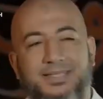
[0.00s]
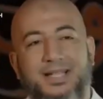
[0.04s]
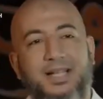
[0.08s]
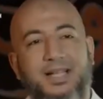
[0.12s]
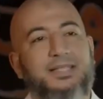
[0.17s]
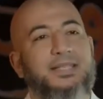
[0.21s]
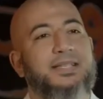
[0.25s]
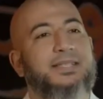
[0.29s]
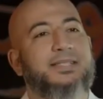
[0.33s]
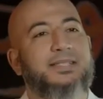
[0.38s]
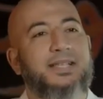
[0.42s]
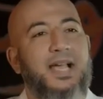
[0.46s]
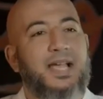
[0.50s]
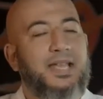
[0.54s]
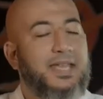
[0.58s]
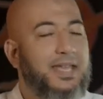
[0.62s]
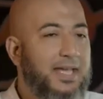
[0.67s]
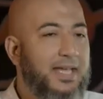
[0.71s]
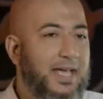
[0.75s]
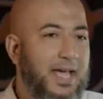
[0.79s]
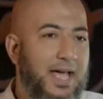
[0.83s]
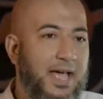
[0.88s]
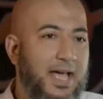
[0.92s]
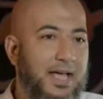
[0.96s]
not
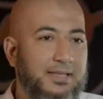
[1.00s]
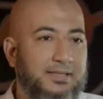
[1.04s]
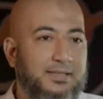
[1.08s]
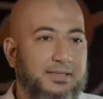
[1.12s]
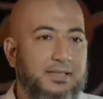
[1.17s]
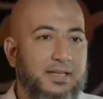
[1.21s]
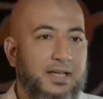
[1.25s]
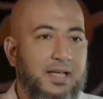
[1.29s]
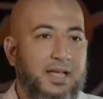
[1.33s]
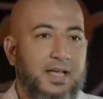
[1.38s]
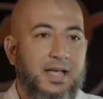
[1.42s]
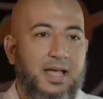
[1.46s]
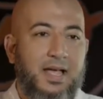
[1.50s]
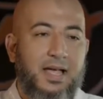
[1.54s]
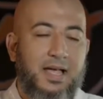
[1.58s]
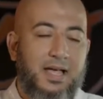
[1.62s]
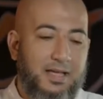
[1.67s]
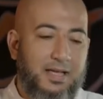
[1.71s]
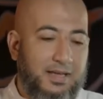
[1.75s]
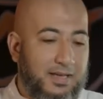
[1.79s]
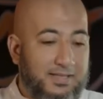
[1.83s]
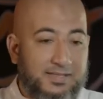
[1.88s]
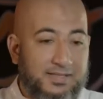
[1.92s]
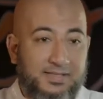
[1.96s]
exciting
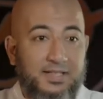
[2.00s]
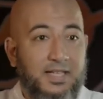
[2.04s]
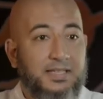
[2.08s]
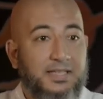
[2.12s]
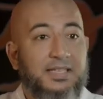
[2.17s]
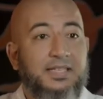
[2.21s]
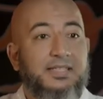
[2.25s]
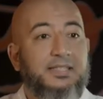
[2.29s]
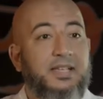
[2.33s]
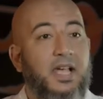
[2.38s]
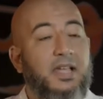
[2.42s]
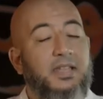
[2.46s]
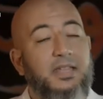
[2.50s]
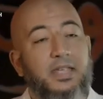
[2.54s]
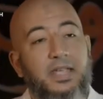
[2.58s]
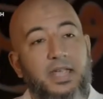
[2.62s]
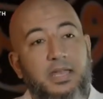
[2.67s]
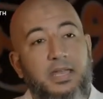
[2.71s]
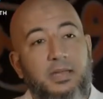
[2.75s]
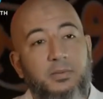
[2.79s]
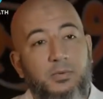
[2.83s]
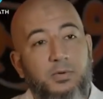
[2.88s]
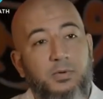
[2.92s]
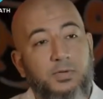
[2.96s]

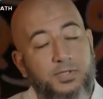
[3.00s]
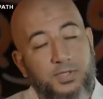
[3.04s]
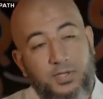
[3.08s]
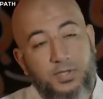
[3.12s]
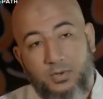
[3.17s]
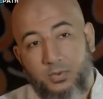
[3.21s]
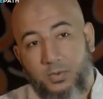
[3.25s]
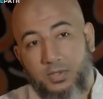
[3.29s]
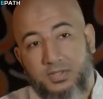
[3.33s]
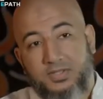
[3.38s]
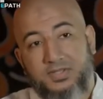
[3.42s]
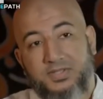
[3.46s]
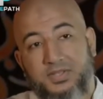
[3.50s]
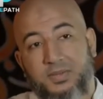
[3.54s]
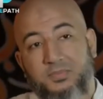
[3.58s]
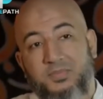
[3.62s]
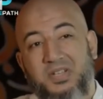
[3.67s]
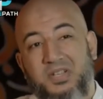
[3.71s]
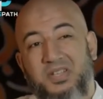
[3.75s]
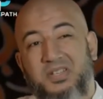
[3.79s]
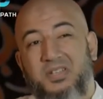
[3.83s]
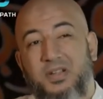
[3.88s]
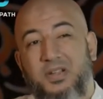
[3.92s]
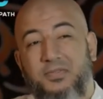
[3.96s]
anymore. So you want
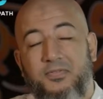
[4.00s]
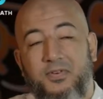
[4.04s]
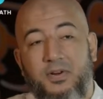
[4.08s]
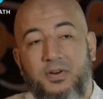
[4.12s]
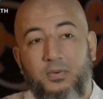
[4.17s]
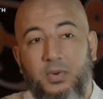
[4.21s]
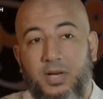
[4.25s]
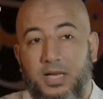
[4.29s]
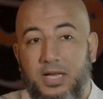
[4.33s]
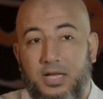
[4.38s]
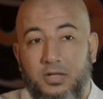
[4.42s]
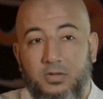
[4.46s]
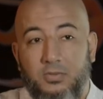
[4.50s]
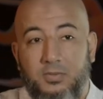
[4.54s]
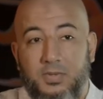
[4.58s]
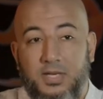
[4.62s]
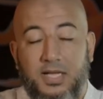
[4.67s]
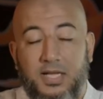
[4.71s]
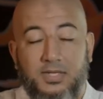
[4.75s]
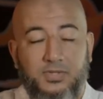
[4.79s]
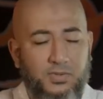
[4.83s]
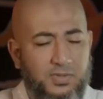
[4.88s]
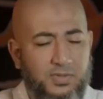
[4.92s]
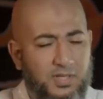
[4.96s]
something different, wal-a'yadhu
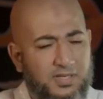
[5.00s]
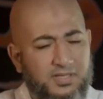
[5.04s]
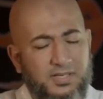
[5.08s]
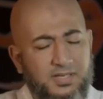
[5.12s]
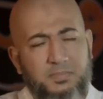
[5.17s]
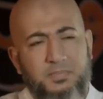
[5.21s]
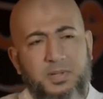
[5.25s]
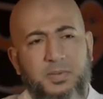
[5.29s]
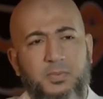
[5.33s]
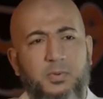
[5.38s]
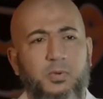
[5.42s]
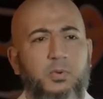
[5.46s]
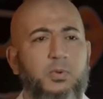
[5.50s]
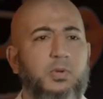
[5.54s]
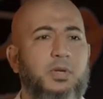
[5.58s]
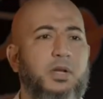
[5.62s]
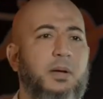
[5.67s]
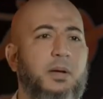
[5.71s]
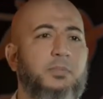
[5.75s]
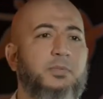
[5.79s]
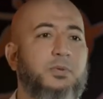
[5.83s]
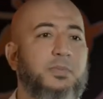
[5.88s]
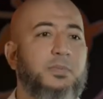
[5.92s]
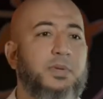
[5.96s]
billah. So there are some people who will
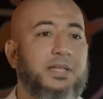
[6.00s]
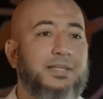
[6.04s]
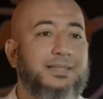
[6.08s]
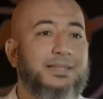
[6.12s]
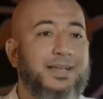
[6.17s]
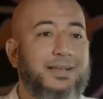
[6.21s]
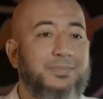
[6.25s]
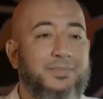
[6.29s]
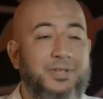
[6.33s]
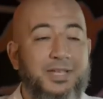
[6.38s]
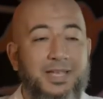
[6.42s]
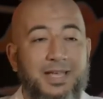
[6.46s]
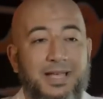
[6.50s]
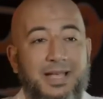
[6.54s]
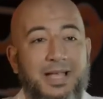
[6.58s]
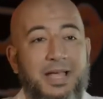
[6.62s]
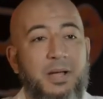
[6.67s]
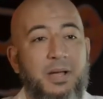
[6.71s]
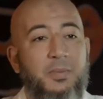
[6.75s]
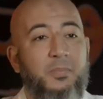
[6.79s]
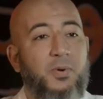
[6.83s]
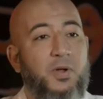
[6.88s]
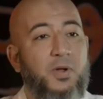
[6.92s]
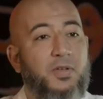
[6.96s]
come to me and tell me,
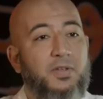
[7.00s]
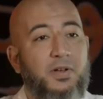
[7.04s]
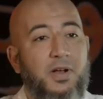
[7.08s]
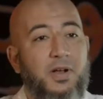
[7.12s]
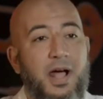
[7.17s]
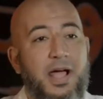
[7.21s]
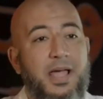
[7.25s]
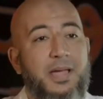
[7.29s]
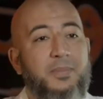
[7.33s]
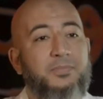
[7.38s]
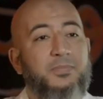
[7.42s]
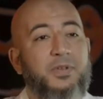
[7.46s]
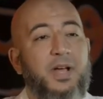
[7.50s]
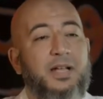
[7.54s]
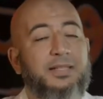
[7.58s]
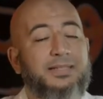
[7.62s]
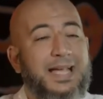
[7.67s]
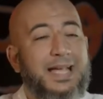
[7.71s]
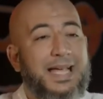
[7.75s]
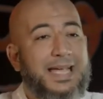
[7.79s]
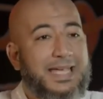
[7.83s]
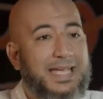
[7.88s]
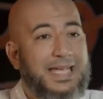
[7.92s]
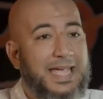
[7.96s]
brother, I am not
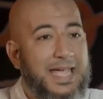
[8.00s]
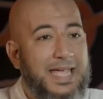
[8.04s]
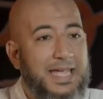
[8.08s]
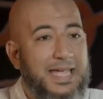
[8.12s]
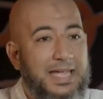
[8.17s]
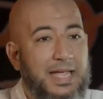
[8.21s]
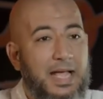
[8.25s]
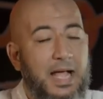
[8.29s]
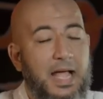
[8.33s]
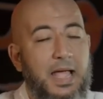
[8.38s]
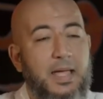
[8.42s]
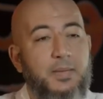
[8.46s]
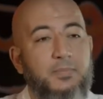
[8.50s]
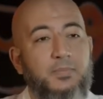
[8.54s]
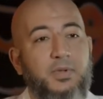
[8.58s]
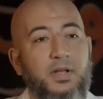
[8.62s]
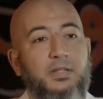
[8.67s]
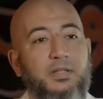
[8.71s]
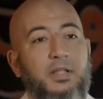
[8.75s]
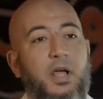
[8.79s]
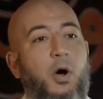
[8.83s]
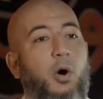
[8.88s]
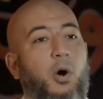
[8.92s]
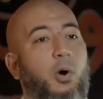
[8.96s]
a gay, I am
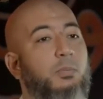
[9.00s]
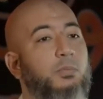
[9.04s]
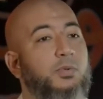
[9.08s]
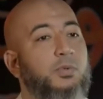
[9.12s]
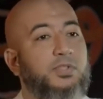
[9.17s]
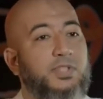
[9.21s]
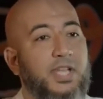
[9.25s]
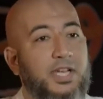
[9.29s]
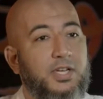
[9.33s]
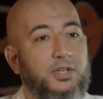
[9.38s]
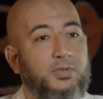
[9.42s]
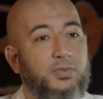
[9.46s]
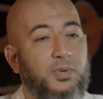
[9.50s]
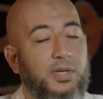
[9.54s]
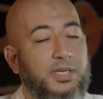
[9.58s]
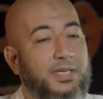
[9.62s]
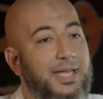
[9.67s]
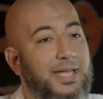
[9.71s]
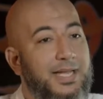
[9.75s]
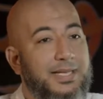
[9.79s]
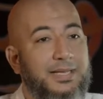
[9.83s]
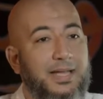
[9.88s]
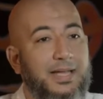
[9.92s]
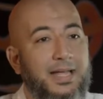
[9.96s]
not a homosexual,
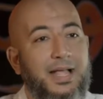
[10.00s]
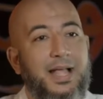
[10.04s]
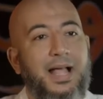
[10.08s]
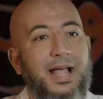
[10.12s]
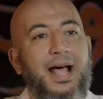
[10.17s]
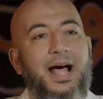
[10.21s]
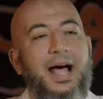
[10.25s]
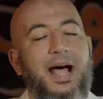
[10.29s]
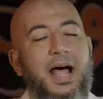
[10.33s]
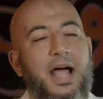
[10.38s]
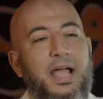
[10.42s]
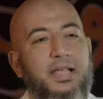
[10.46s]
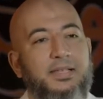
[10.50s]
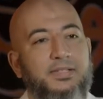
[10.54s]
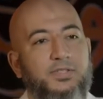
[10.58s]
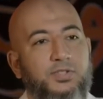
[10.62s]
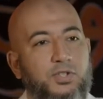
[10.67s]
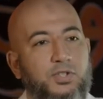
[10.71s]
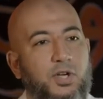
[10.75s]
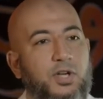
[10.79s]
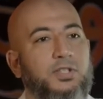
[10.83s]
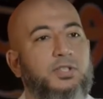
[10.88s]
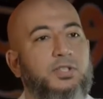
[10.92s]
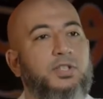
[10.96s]
yet I
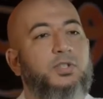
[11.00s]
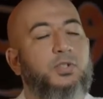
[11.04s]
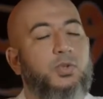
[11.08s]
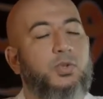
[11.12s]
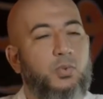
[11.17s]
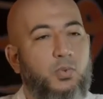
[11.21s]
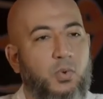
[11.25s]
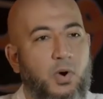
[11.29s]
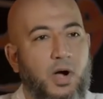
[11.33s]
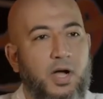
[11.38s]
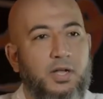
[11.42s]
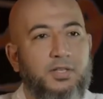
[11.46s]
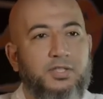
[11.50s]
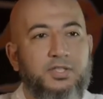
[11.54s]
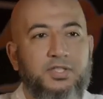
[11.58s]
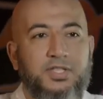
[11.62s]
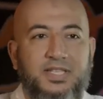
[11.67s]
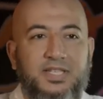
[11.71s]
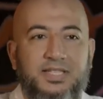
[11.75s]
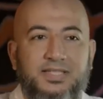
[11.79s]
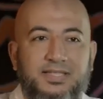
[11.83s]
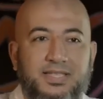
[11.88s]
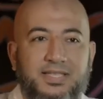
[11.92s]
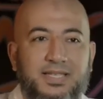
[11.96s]
started to watch
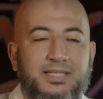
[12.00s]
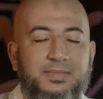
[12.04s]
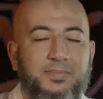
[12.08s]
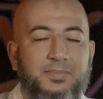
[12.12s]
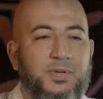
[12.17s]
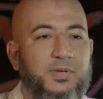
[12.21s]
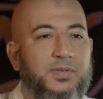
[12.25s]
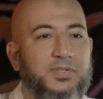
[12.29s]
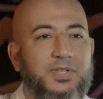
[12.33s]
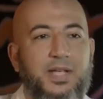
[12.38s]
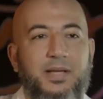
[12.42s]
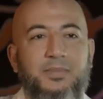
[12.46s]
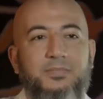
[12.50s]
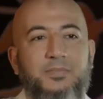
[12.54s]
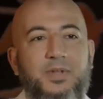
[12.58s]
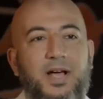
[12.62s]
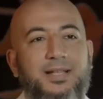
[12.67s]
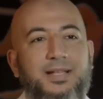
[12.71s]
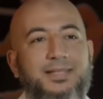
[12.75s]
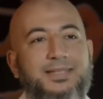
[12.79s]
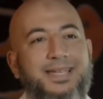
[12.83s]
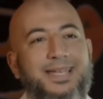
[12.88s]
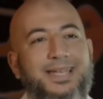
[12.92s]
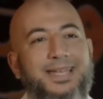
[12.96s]
these things because I'm
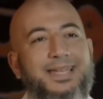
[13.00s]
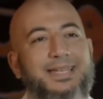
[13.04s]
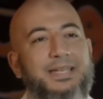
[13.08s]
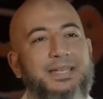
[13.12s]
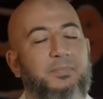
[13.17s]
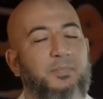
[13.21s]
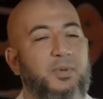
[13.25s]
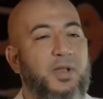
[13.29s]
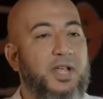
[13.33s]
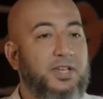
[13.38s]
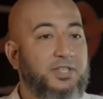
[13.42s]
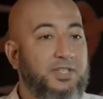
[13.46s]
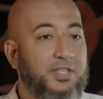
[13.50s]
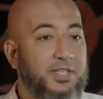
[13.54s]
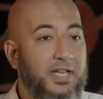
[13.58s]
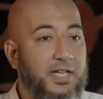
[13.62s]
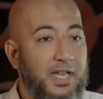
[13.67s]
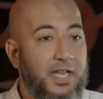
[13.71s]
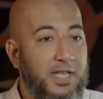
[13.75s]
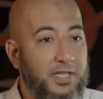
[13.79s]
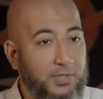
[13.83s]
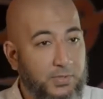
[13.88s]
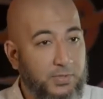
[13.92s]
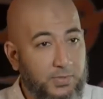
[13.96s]
not getting the pleasure that
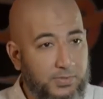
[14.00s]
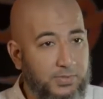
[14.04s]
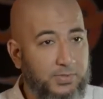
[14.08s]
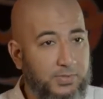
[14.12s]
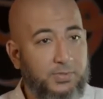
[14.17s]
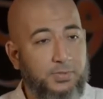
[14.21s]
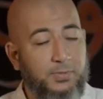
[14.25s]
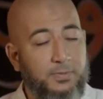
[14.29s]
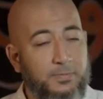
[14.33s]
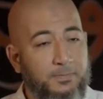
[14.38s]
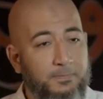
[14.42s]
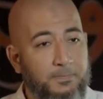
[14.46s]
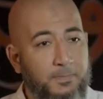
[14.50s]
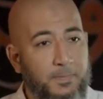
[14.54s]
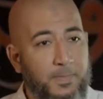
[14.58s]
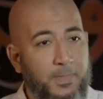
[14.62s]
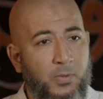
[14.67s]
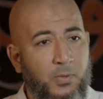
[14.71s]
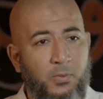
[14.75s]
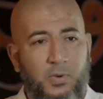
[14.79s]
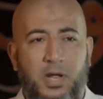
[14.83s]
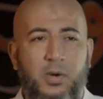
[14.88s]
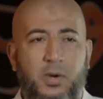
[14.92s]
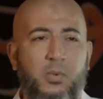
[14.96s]
I used to
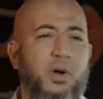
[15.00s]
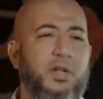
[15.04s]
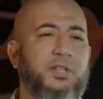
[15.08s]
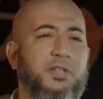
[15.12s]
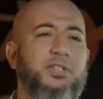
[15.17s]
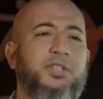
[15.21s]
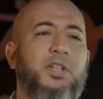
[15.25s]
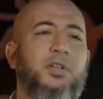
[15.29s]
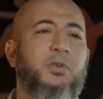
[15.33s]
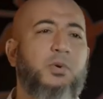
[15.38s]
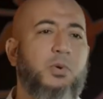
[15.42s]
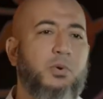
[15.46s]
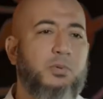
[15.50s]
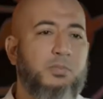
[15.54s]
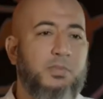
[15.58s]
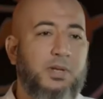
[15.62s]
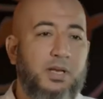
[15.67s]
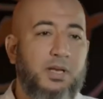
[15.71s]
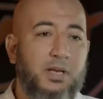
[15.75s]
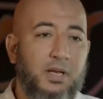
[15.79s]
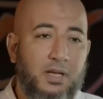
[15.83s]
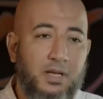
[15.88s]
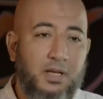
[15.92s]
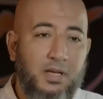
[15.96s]
when I watched the
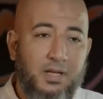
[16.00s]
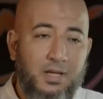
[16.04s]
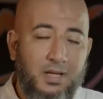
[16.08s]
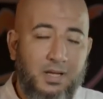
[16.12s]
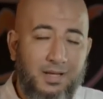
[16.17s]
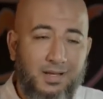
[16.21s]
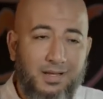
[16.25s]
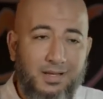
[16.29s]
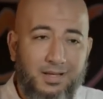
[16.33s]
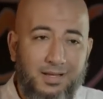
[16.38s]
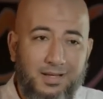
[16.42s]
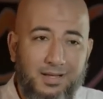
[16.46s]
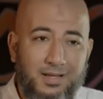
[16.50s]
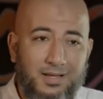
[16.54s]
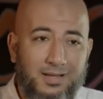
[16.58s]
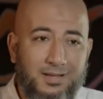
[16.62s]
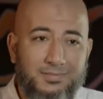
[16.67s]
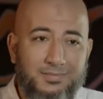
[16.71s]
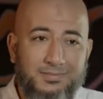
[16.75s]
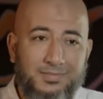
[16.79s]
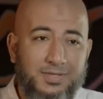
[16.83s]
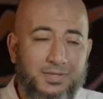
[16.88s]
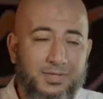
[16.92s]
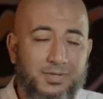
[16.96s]
normal
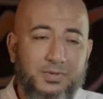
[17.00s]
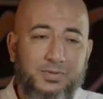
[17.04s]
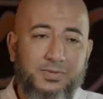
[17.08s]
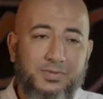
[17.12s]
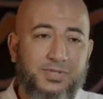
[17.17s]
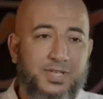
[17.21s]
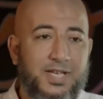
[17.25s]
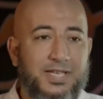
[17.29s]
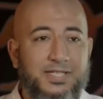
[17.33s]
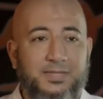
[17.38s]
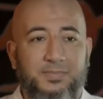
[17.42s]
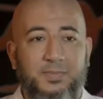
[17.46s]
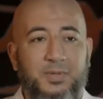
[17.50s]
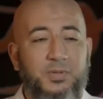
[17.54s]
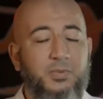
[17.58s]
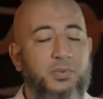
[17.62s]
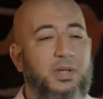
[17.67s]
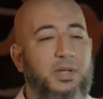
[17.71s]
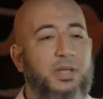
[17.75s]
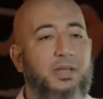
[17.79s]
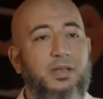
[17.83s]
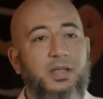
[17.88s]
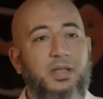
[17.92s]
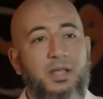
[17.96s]
sex
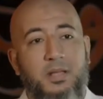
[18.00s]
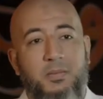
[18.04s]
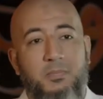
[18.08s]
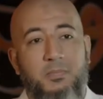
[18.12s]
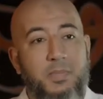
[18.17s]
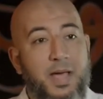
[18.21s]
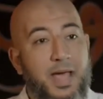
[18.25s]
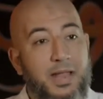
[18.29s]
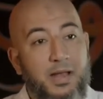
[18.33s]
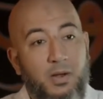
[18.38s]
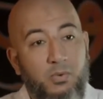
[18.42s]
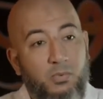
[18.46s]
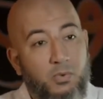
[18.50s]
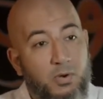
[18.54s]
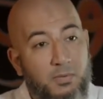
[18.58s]
between man and